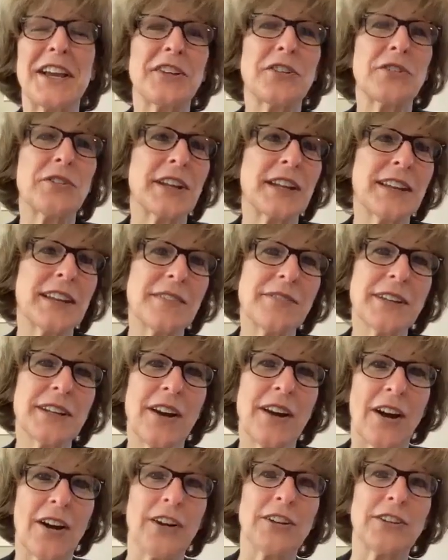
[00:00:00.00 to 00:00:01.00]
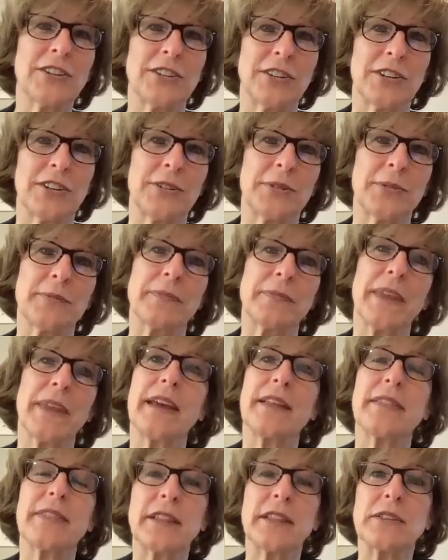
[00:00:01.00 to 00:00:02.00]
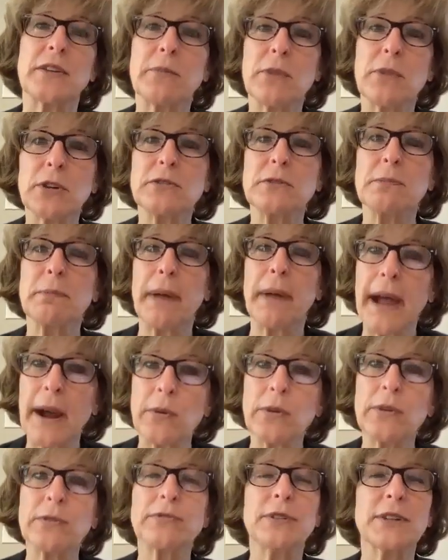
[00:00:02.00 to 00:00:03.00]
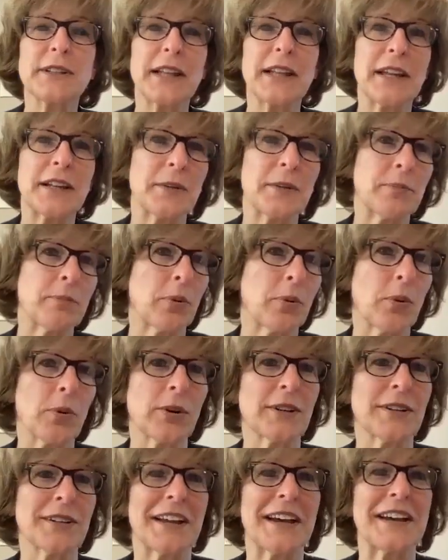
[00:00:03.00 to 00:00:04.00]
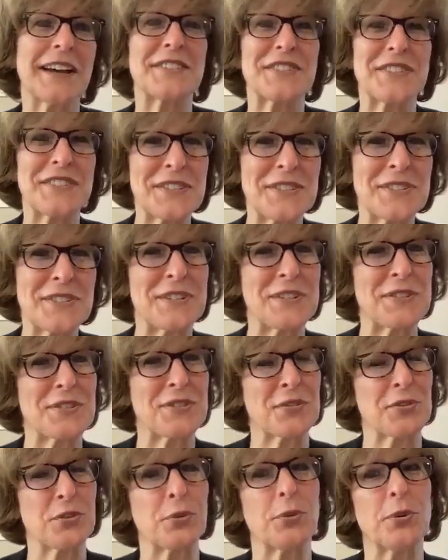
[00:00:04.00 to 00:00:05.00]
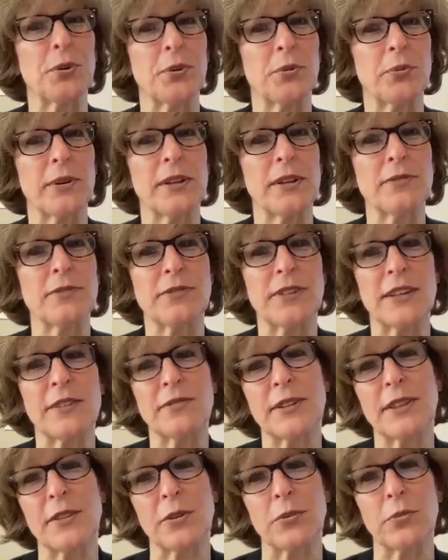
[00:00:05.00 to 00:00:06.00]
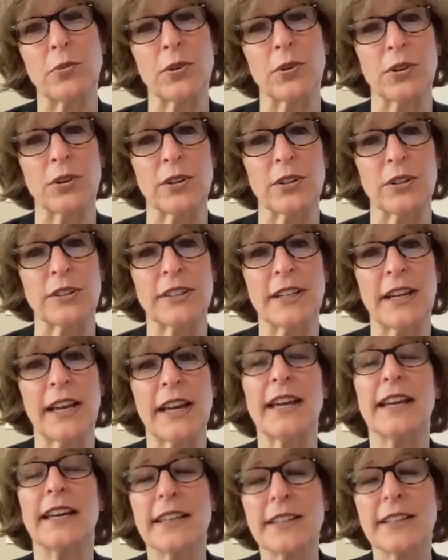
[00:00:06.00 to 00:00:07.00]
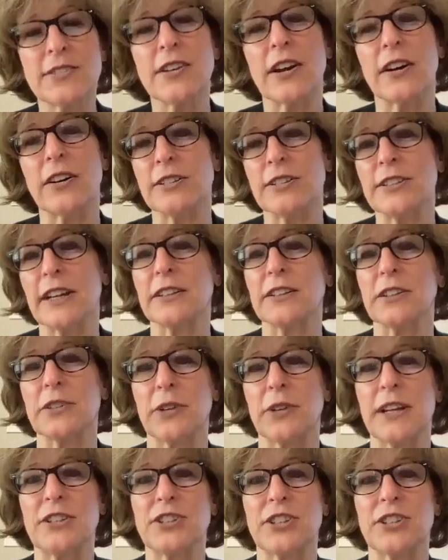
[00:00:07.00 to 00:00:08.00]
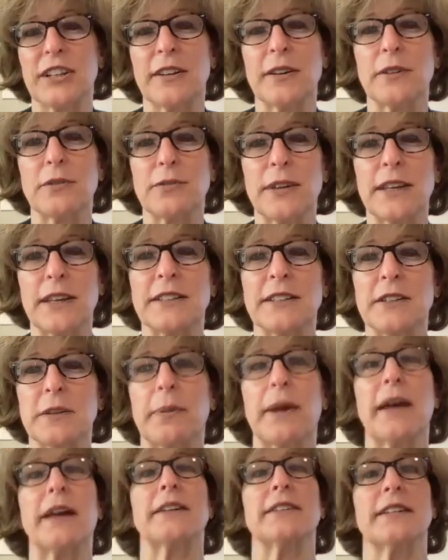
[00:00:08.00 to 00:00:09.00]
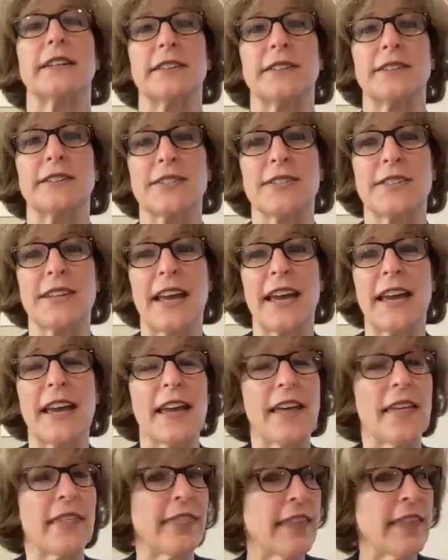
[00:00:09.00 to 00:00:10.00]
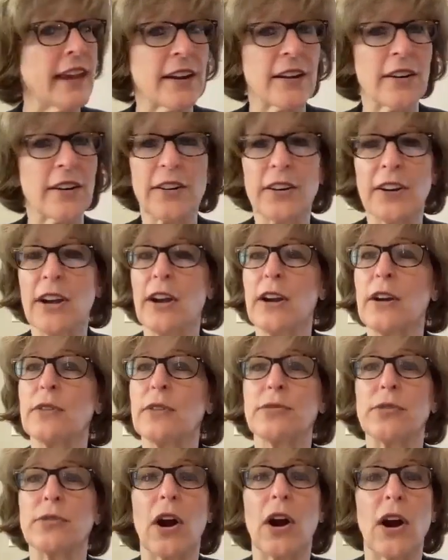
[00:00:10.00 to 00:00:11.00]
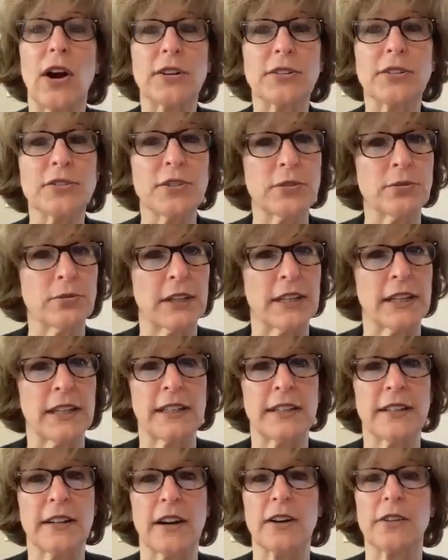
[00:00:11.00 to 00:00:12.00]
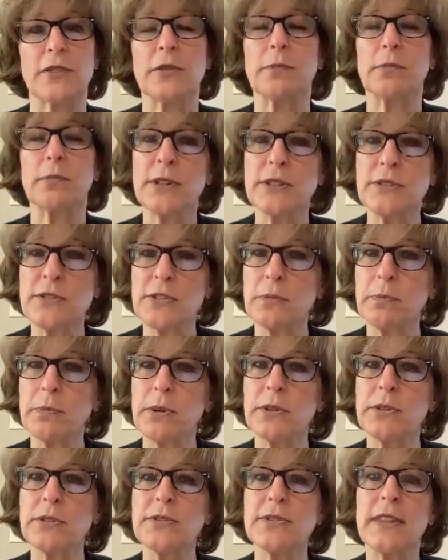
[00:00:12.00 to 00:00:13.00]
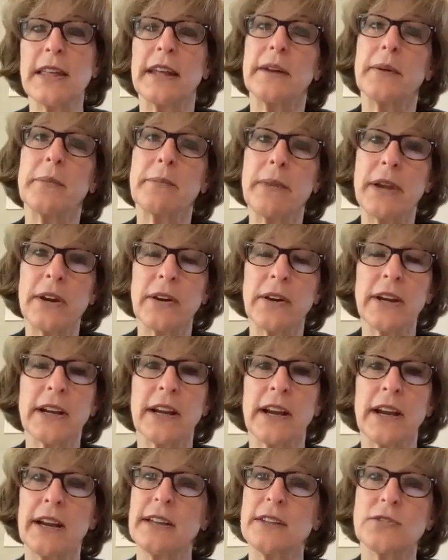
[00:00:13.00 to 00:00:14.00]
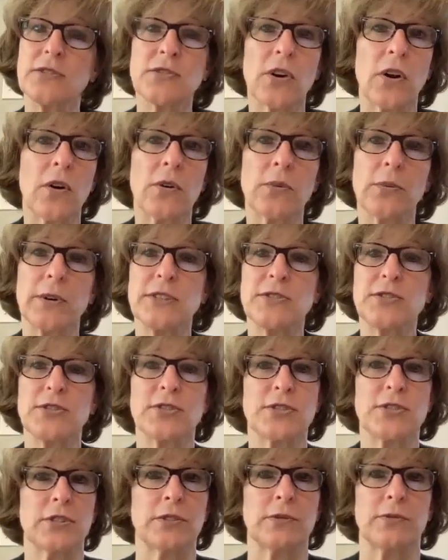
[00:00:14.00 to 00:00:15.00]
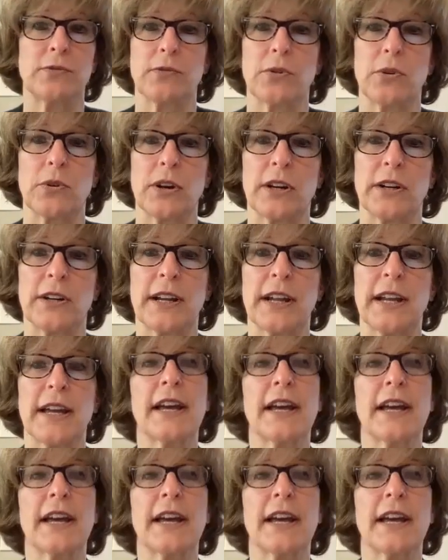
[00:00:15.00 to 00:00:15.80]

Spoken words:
you could even argue that the most powerful and important assistance tool we've given the world is our Declaration of Independence. There, for all to read, are the principles that America has always stood for: